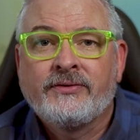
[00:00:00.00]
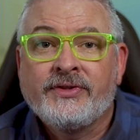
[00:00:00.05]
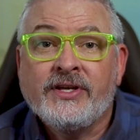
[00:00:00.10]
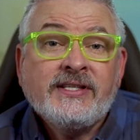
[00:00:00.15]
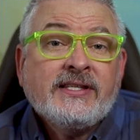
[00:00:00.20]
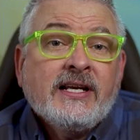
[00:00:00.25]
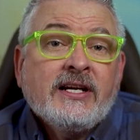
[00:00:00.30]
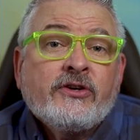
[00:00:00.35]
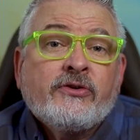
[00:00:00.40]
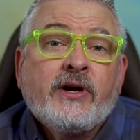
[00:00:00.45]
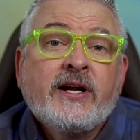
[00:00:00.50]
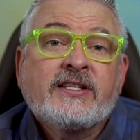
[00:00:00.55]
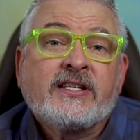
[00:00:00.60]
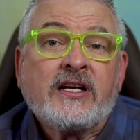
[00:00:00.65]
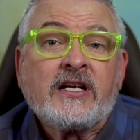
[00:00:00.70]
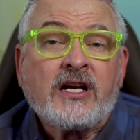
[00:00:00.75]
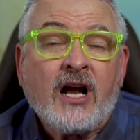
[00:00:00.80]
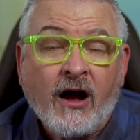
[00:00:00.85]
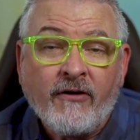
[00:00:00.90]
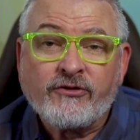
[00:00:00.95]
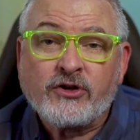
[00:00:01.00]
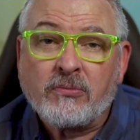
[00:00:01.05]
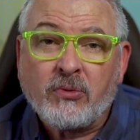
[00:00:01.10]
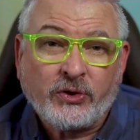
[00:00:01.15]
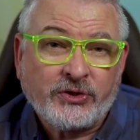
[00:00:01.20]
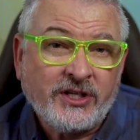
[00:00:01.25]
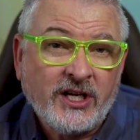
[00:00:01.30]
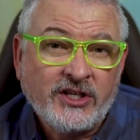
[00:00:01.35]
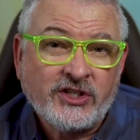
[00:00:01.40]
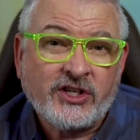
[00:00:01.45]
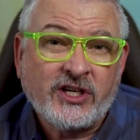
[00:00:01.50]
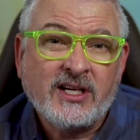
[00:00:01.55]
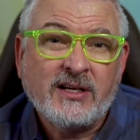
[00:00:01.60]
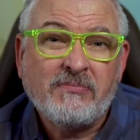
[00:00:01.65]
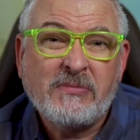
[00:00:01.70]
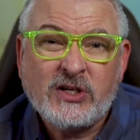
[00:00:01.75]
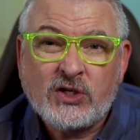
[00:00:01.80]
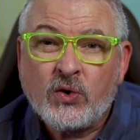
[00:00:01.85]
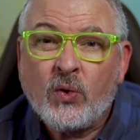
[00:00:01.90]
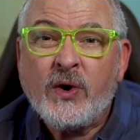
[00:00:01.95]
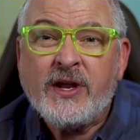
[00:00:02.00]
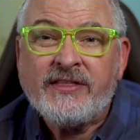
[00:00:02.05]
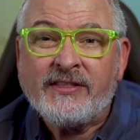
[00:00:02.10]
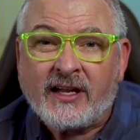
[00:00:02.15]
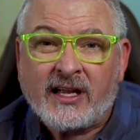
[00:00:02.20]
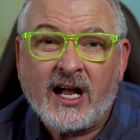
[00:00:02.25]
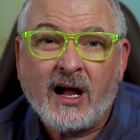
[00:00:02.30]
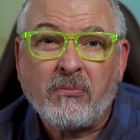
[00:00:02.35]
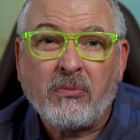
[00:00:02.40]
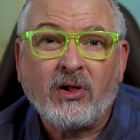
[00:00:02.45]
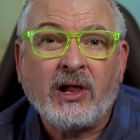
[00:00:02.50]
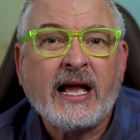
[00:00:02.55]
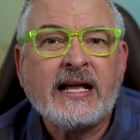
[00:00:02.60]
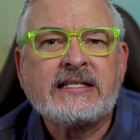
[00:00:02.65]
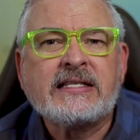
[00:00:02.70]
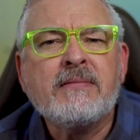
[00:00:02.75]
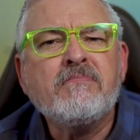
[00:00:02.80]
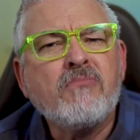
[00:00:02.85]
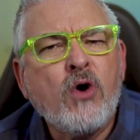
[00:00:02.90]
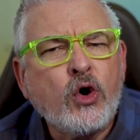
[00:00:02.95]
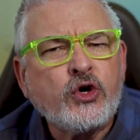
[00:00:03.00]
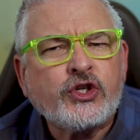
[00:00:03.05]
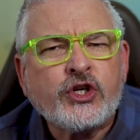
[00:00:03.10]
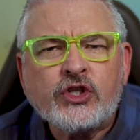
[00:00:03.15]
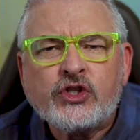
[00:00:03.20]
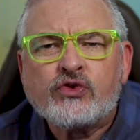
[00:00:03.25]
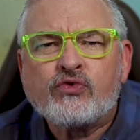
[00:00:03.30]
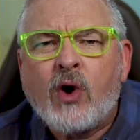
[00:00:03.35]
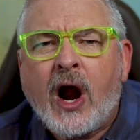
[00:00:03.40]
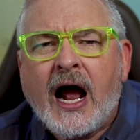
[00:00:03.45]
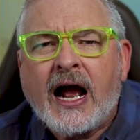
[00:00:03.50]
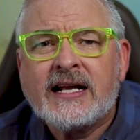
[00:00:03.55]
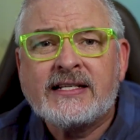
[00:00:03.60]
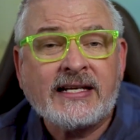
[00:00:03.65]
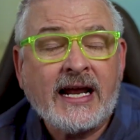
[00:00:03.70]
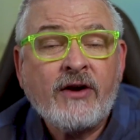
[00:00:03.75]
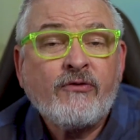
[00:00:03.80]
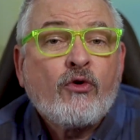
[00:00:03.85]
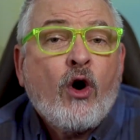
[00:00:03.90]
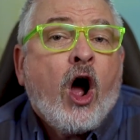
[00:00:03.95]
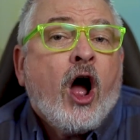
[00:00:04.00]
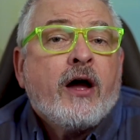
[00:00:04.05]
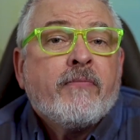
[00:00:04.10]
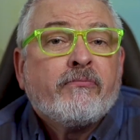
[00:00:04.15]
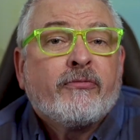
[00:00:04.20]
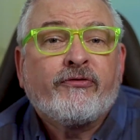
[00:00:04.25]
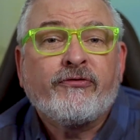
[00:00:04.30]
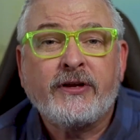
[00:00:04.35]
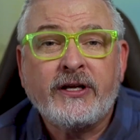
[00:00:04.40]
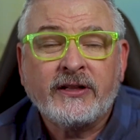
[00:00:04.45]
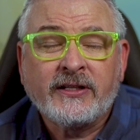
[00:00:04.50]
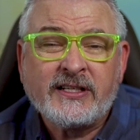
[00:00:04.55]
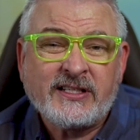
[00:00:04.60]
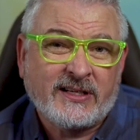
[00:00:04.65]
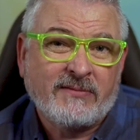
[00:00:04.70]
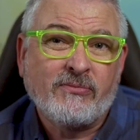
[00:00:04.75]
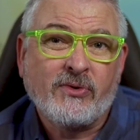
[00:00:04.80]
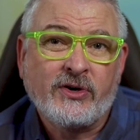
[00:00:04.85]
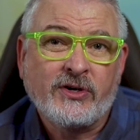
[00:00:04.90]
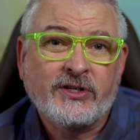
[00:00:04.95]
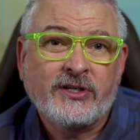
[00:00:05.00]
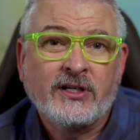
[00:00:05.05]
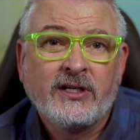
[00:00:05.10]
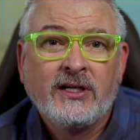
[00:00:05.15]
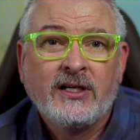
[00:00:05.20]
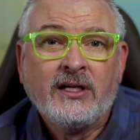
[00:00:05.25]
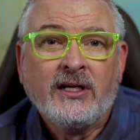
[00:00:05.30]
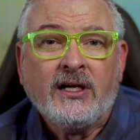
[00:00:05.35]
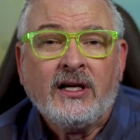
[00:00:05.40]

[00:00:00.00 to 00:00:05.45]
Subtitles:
This then creates uncomfortable tension between the couple as emotions rise and raw feelings emerge.